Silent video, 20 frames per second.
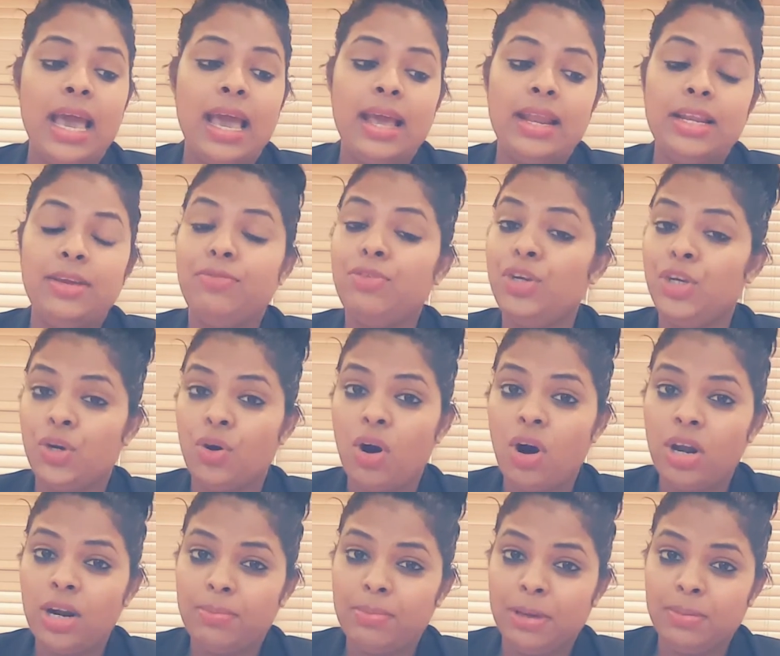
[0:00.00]
And if you
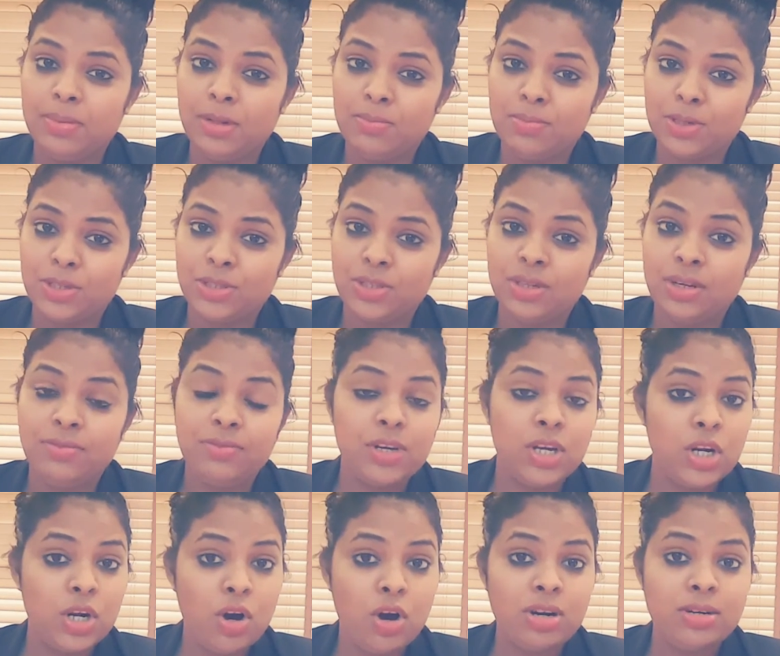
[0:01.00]
are a people person, if
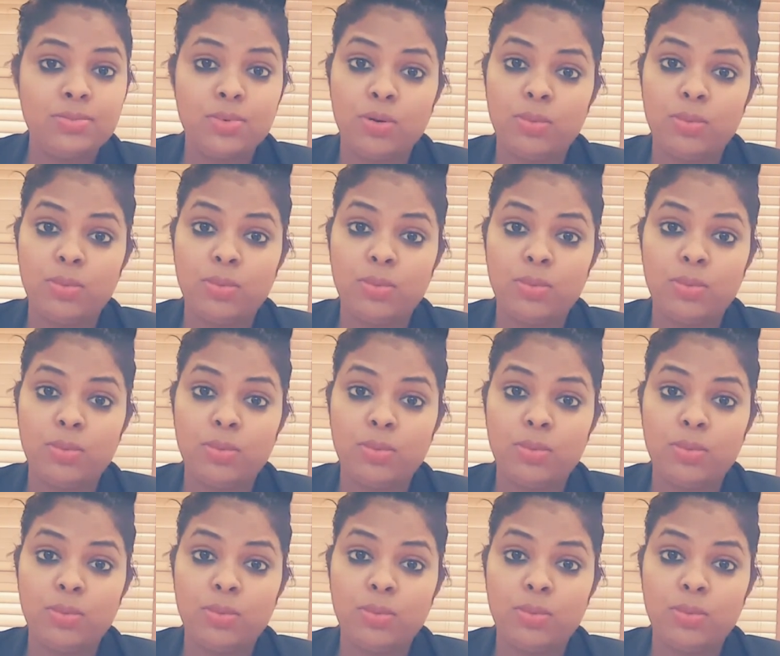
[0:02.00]
you're not,